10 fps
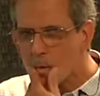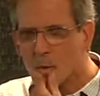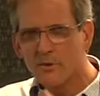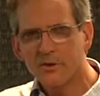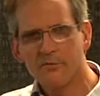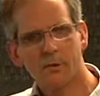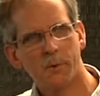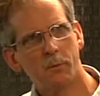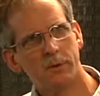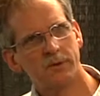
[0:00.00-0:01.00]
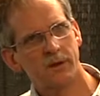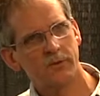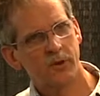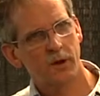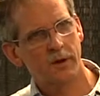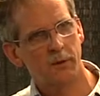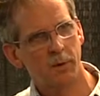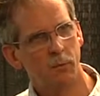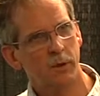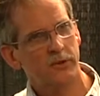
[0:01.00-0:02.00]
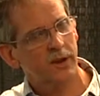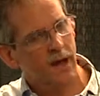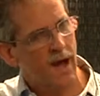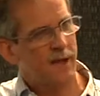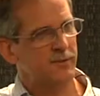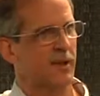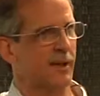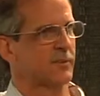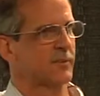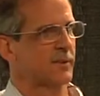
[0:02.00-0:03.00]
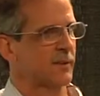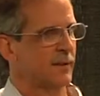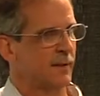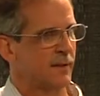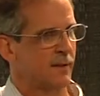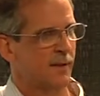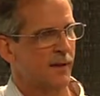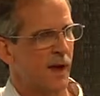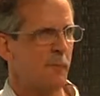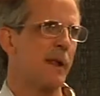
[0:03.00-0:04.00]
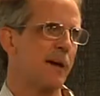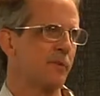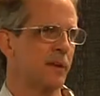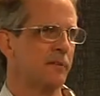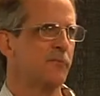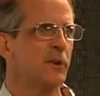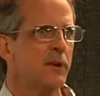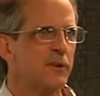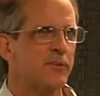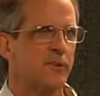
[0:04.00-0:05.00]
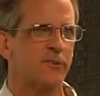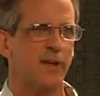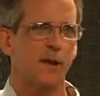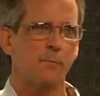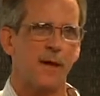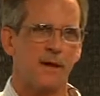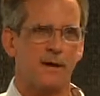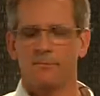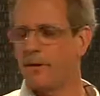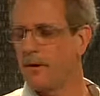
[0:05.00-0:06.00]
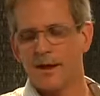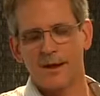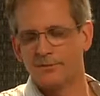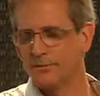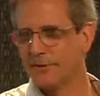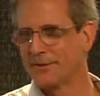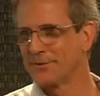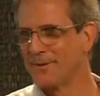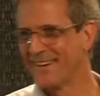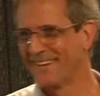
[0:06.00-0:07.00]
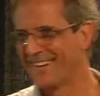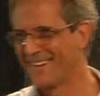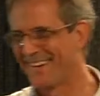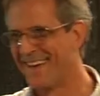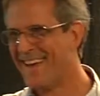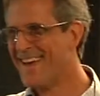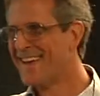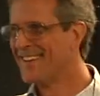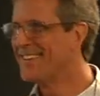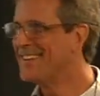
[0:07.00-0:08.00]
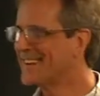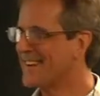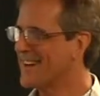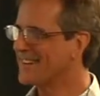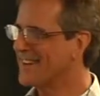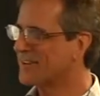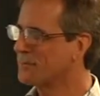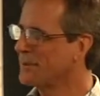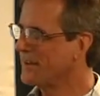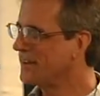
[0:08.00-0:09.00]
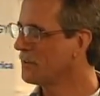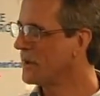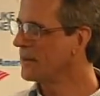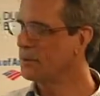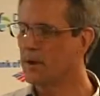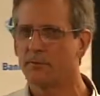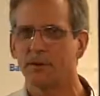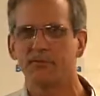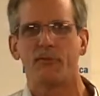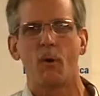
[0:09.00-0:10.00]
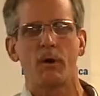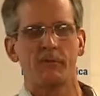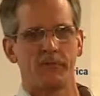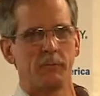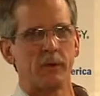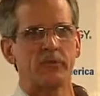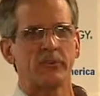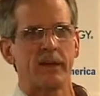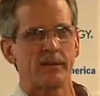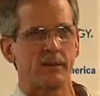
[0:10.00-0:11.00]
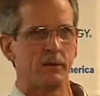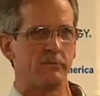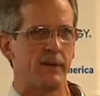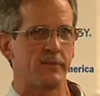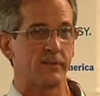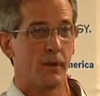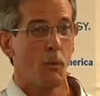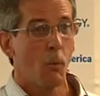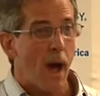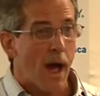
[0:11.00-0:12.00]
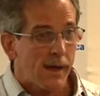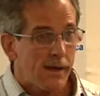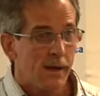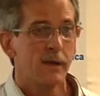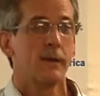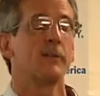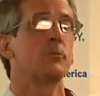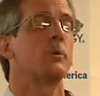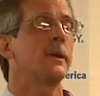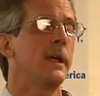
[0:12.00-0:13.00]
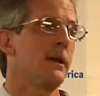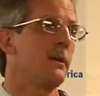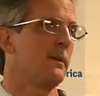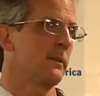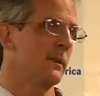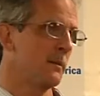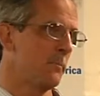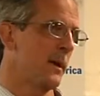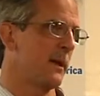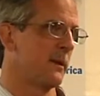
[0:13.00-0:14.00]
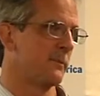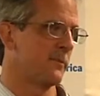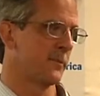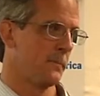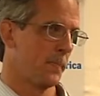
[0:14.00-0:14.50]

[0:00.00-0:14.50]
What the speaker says: What's different about what Doug's talking about? Well, it's a contest. I'm an athlete, and for years I've set up all kinds of events. These contests we did in 2012, we did 4 of them. They were standalone events. Why? Because we're inherently competitive.